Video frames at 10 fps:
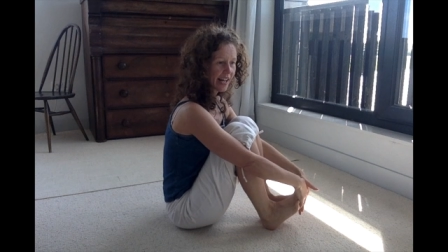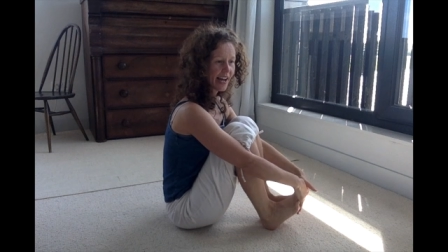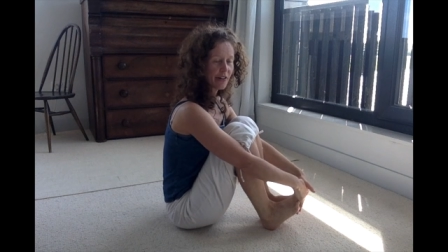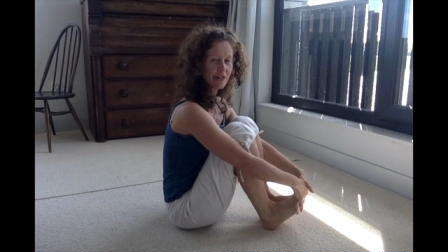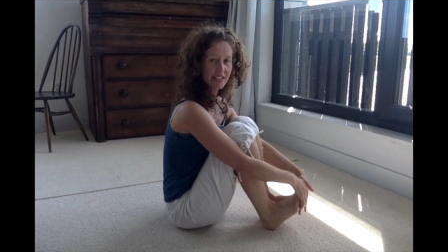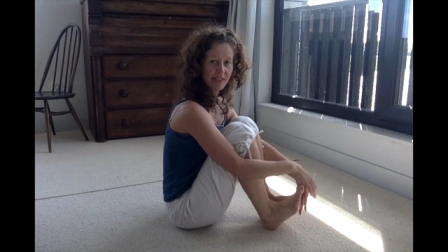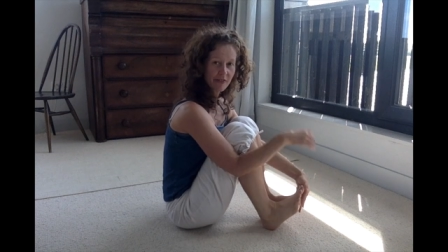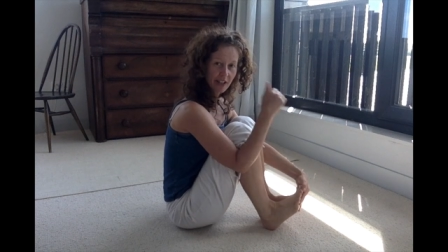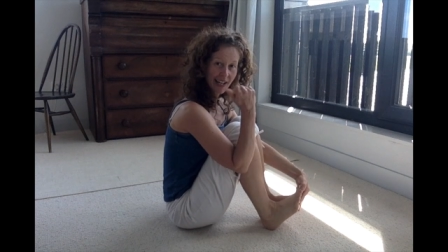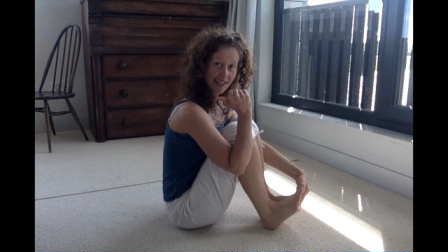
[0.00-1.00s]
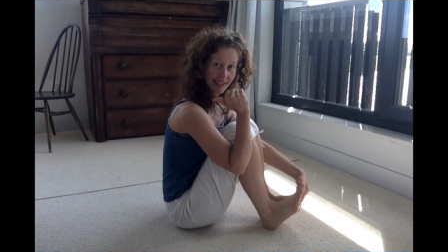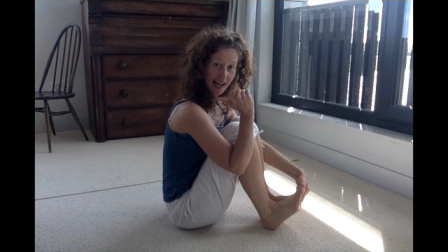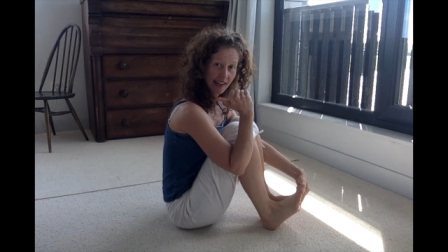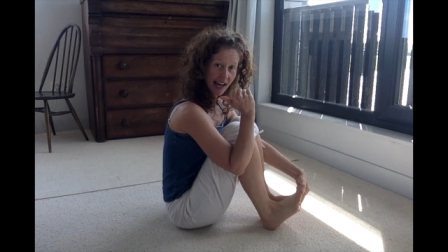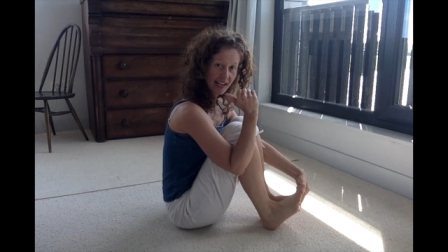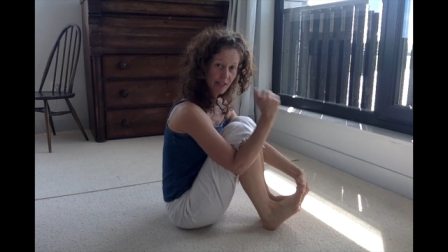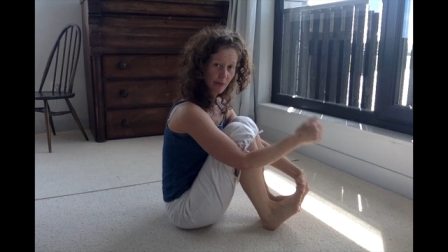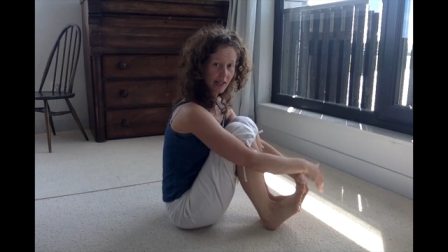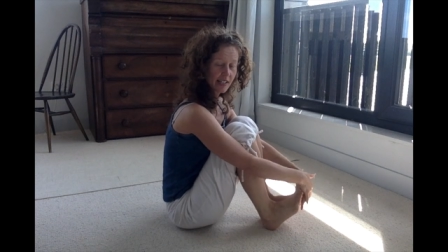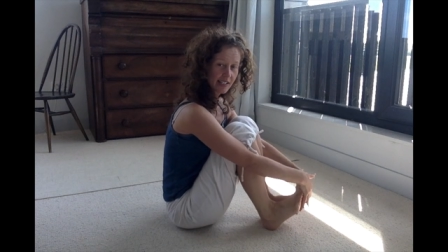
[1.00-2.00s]
now is, if you like that last
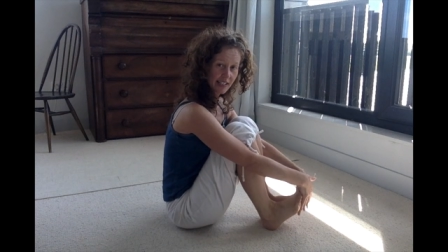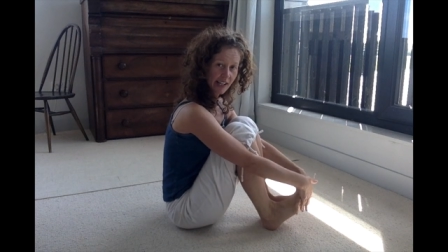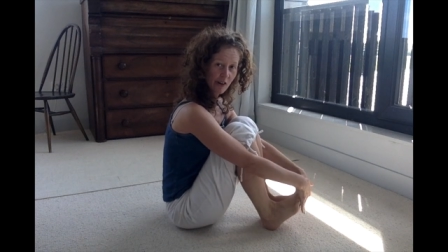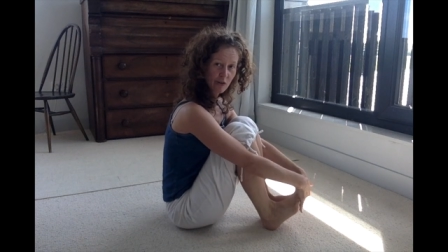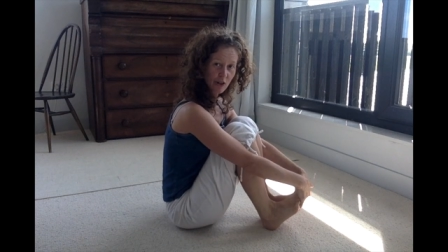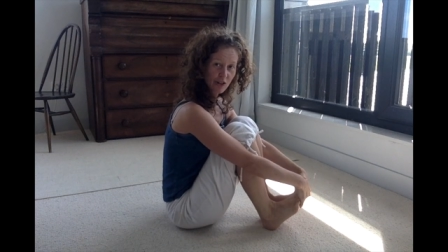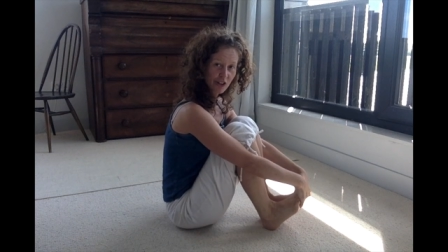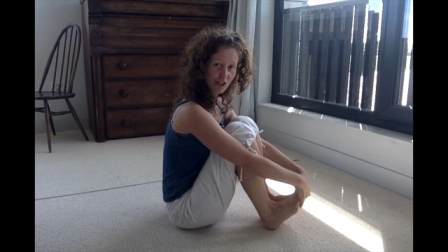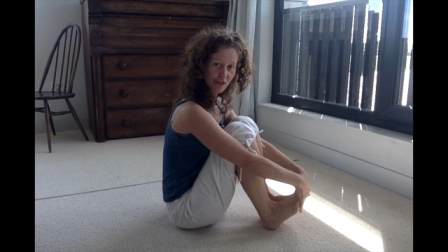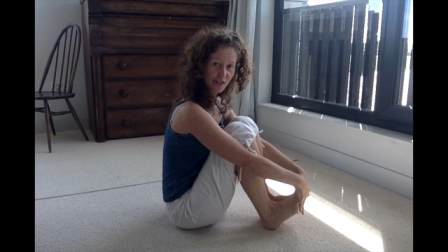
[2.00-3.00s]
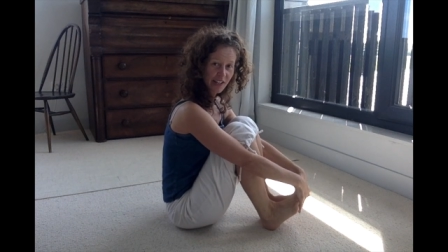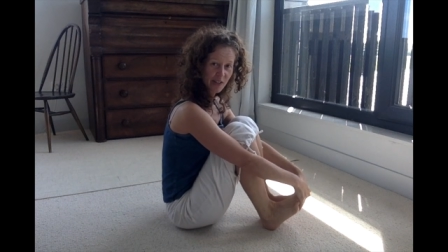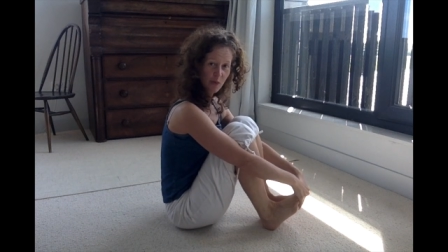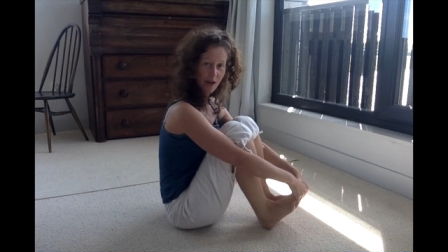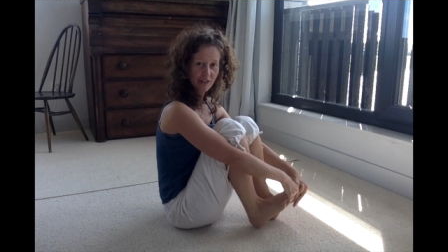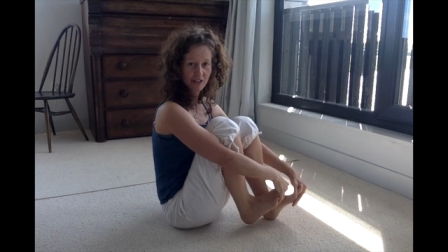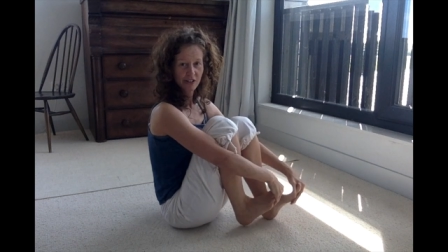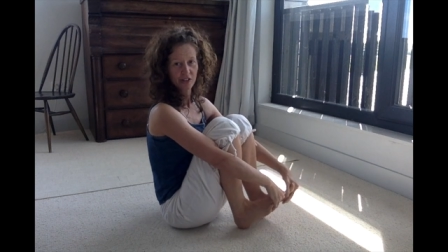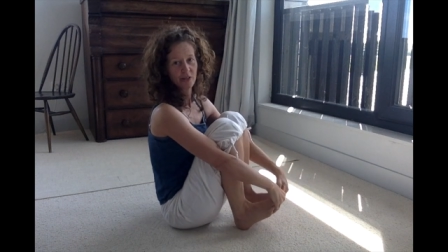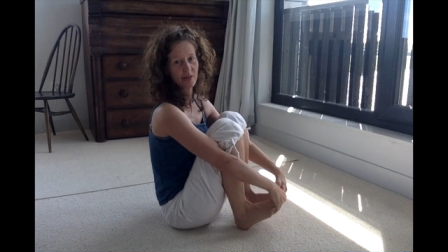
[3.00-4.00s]
one, is to hold onto your feet whilst
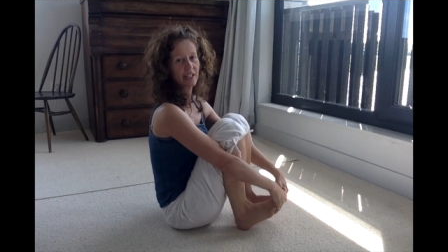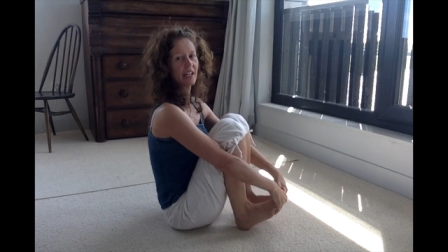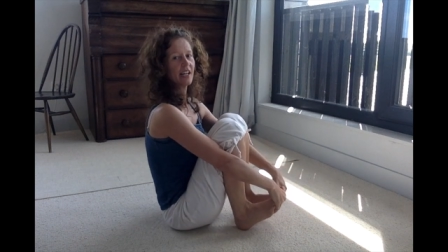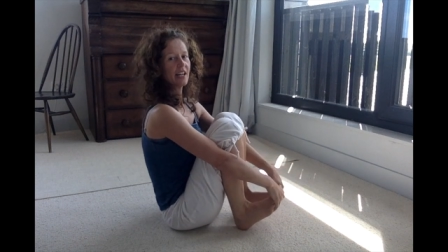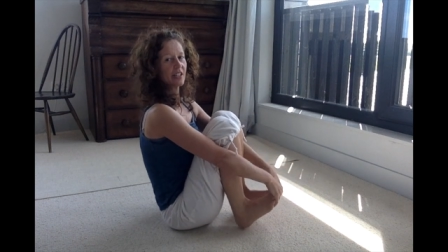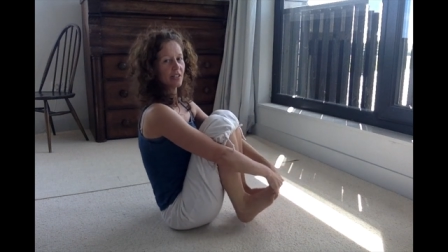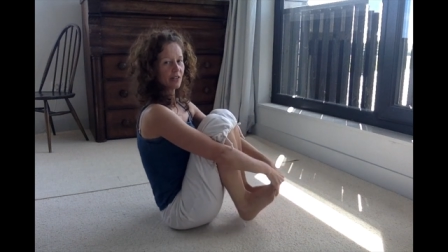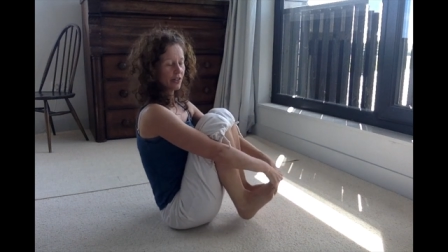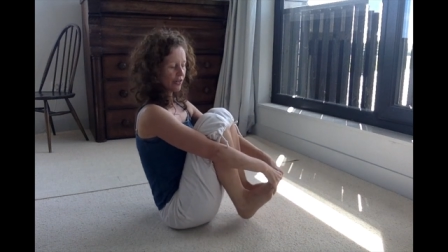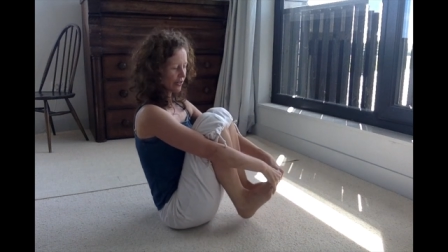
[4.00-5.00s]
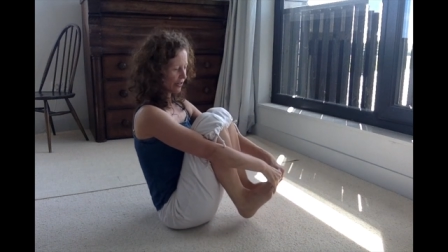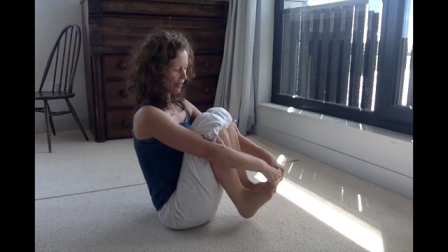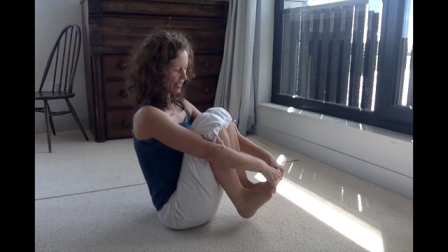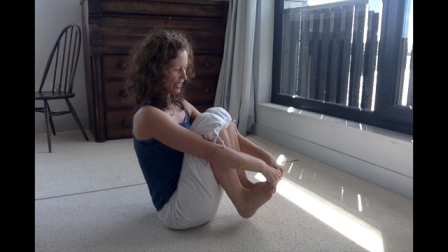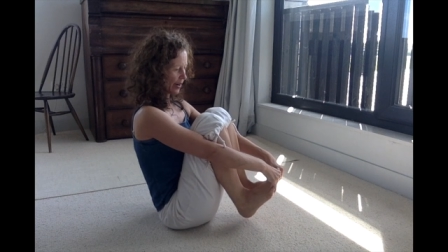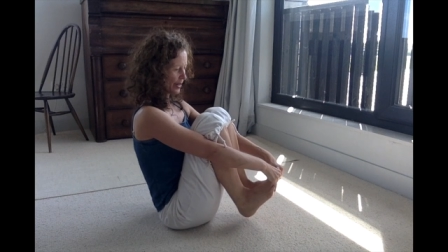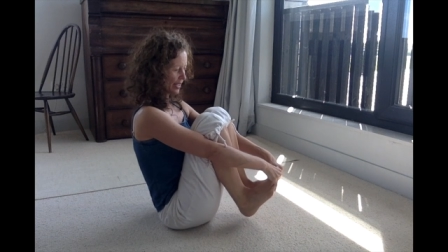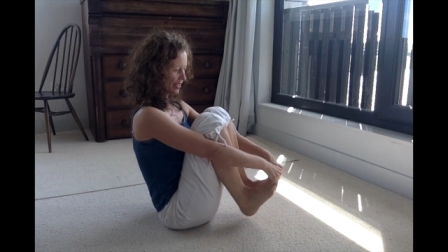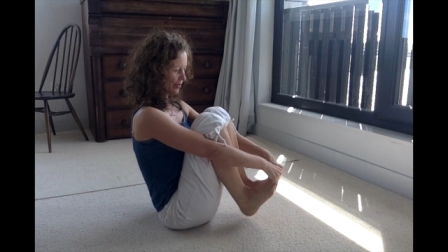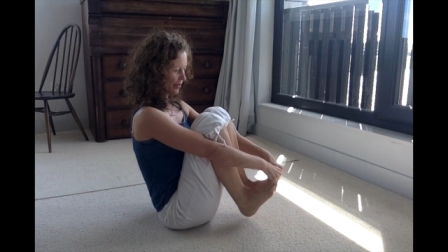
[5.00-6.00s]
you do it. So toes are going to come in
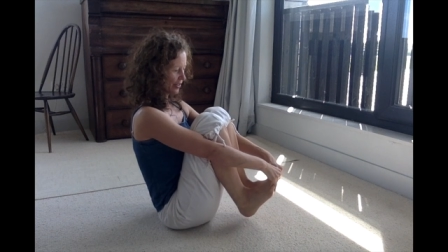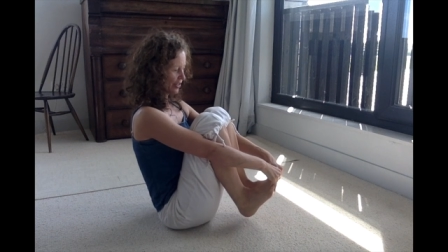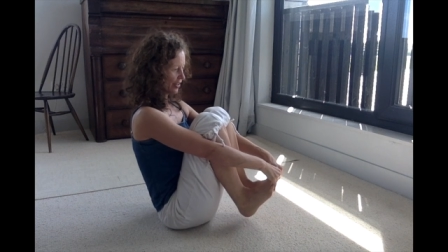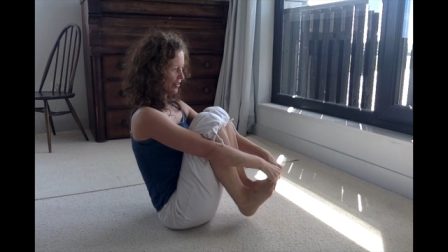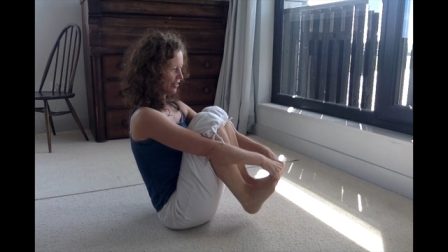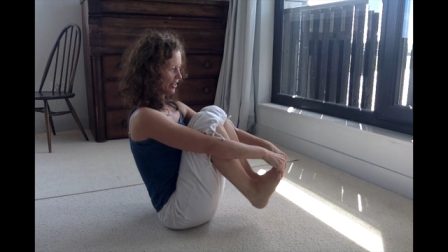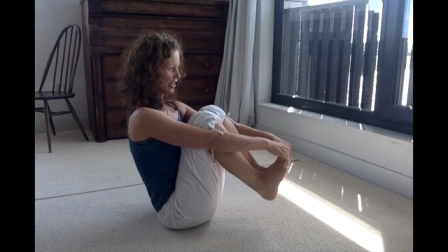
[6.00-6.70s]
towards you.